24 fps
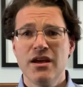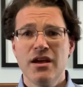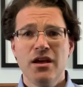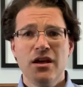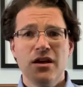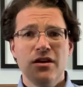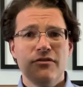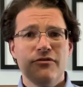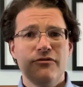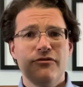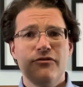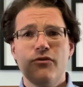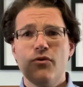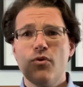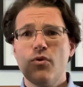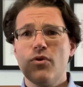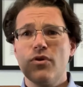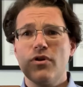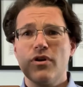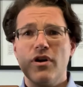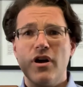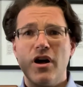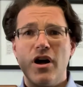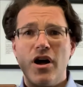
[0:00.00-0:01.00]

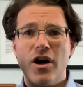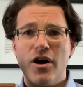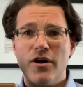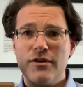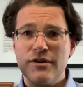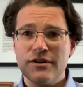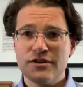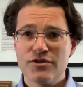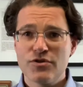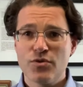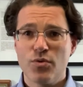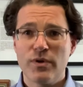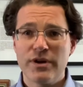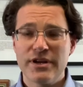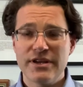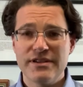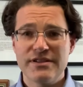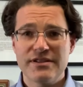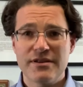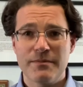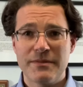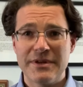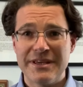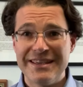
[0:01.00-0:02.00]
for 120
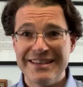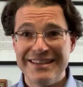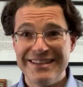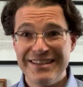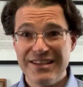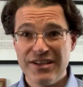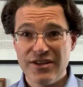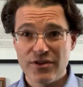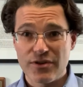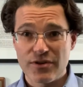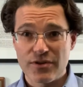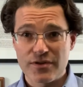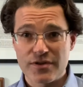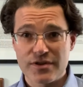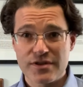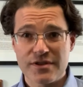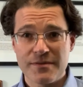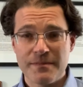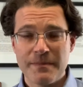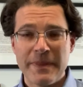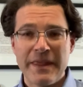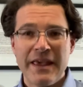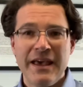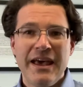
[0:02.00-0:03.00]
something years.
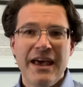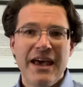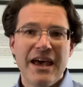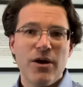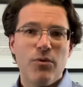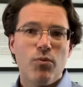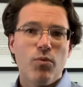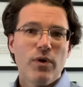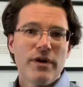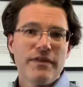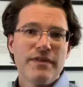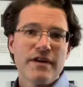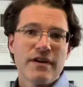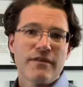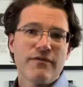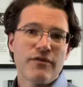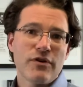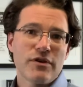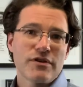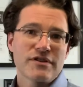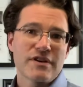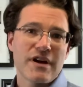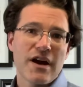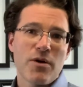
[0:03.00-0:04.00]
And what the
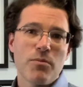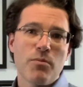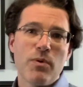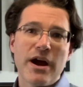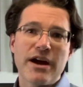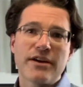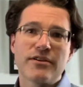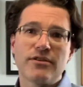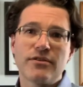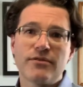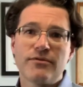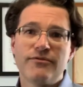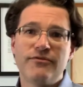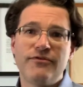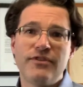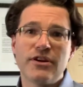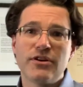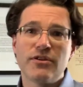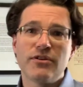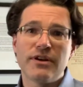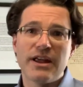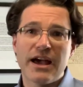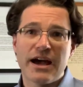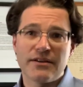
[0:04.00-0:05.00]
first chiropractor
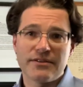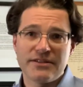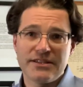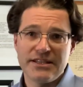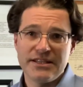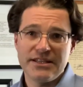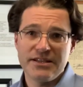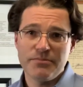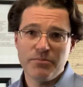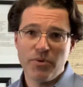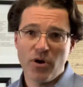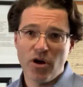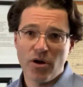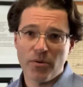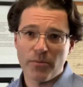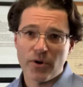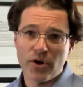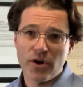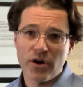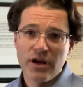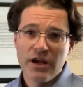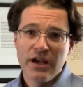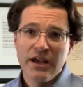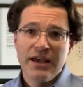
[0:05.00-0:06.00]
figured out, D.D. Palmer,
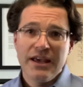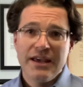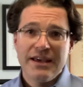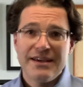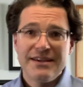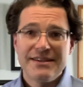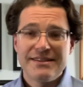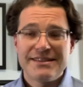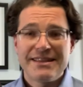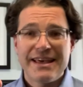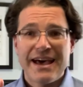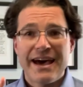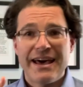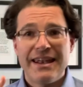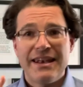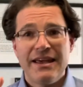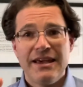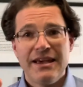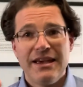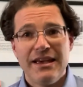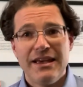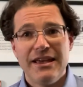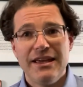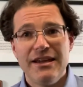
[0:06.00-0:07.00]
is that
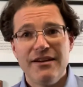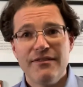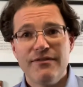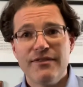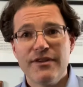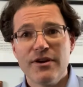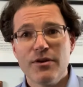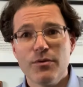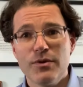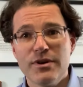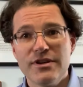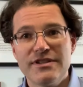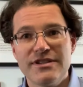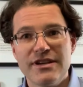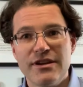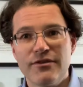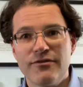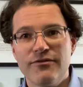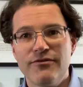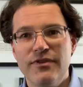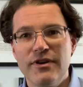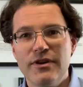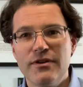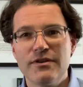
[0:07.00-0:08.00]
if there was
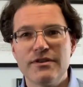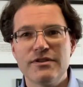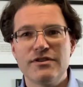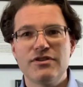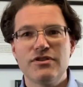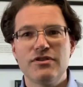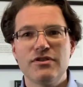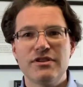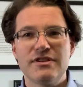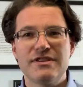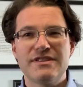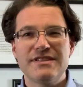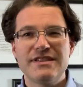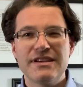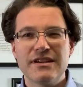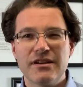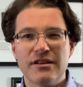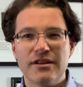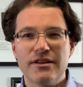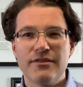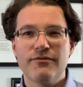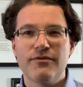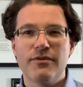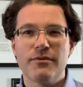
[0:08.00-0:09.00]
interference to the
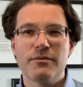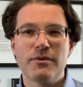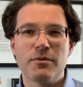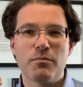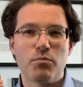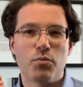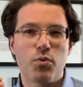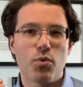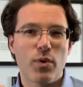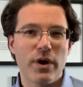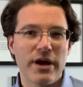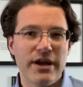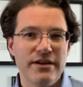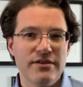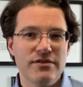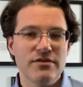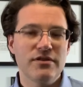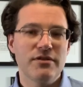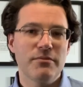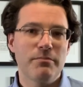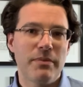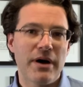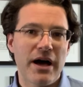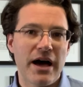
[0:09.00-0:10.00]
signaling from the brain to the
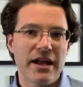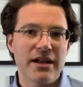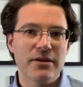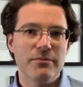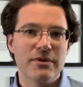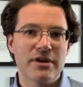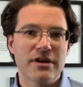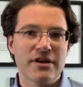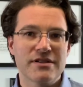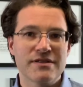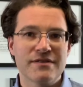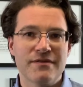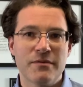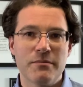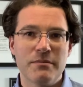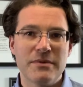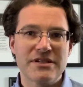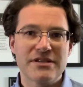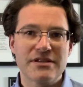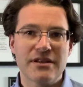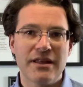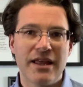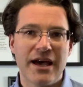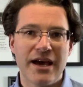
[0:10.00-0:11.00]
body because of a
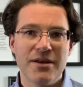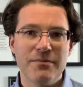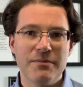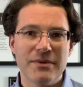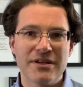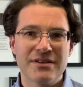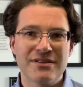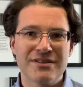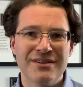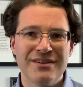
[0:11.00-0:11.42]
misalignment,